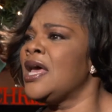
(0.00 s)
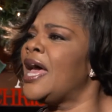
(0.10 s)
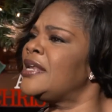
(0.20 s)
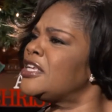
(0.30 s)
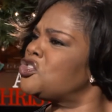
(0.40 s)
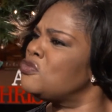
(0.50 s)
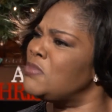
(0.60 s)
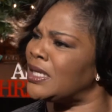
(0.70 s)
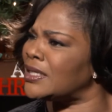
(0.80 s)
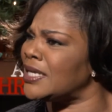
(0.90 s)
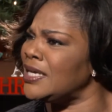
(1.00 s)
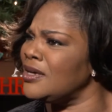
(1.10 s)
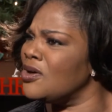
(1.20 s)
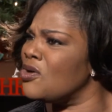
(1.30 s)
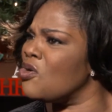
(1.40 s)
And his humility
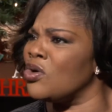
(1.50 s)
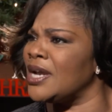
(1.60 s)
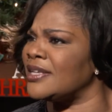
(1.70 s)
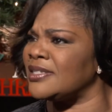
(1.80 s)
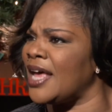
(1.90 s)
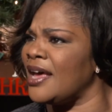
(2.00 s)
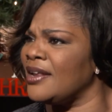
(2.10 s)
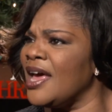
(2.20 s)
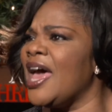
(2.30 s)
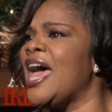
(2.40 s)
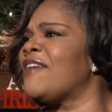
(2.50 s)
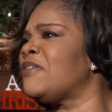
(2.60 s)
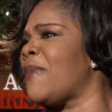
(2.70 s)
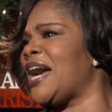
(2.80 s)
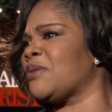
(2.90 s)
on that set,
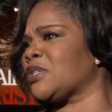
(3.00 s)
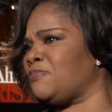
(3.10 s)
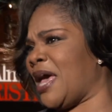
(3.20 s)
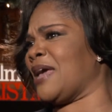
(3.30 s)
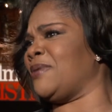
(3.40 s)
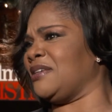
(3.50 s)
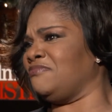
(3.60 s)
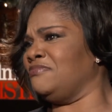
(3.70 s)
everybody was baby.